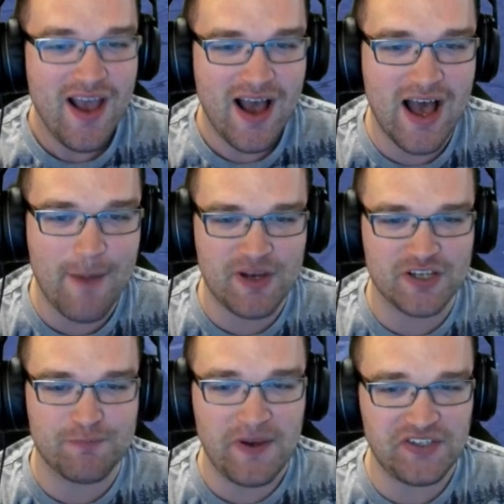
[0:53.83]

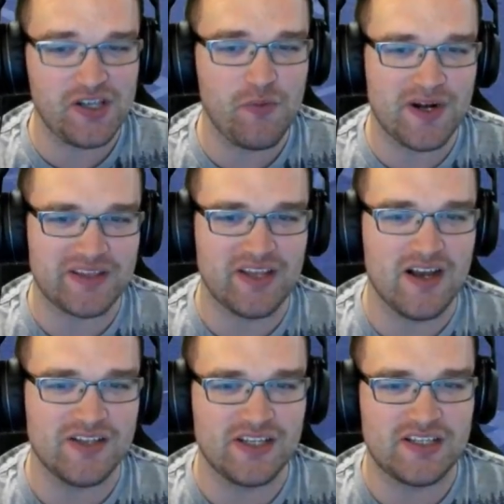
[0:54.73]
because basically what it
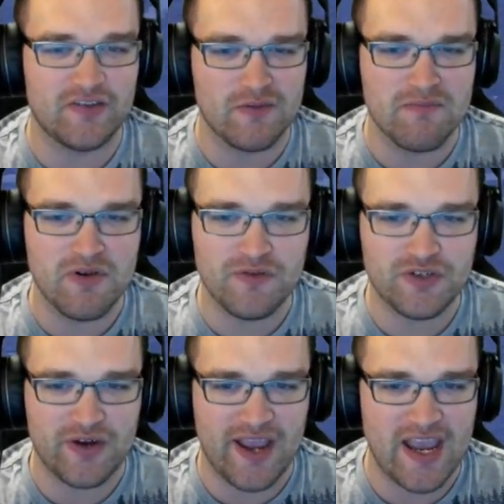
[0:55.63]
does is it removes
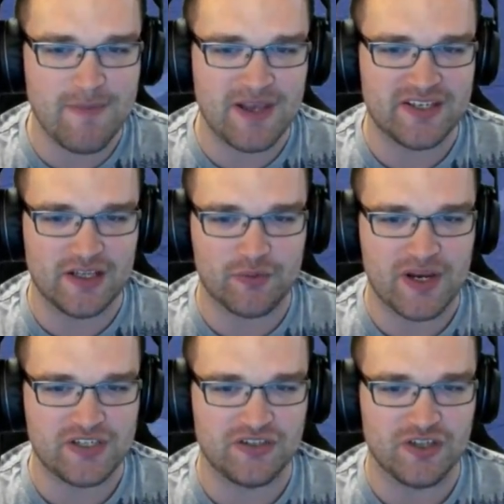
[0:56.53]
your aim acceleration.